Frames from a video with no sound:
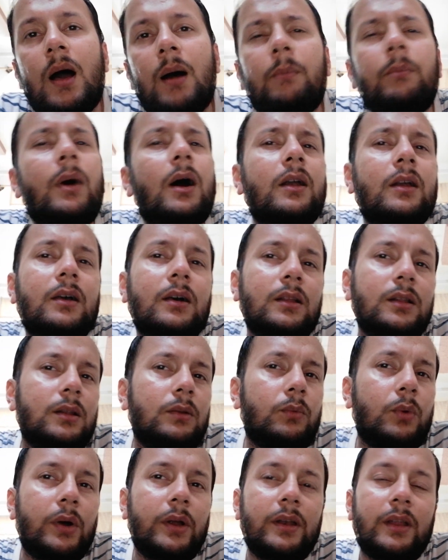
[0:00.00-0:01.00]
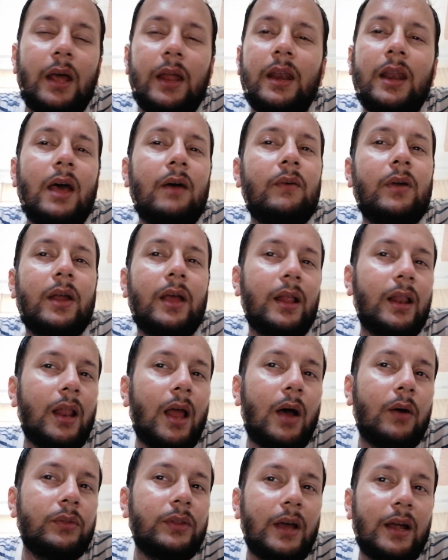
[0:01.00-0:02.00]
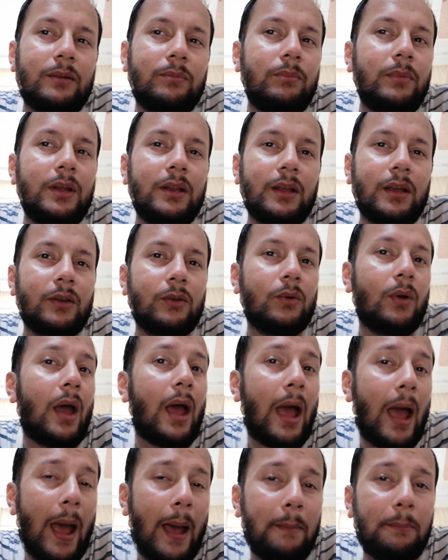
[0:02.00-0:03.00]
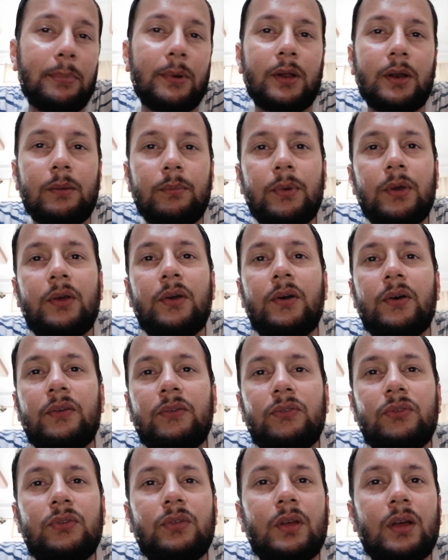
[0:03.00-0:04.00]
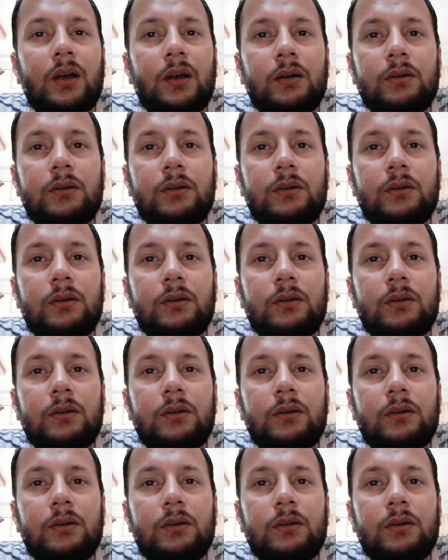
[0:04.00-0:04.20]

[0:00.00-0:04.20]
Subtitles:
Markle would never allow that meeting to happen because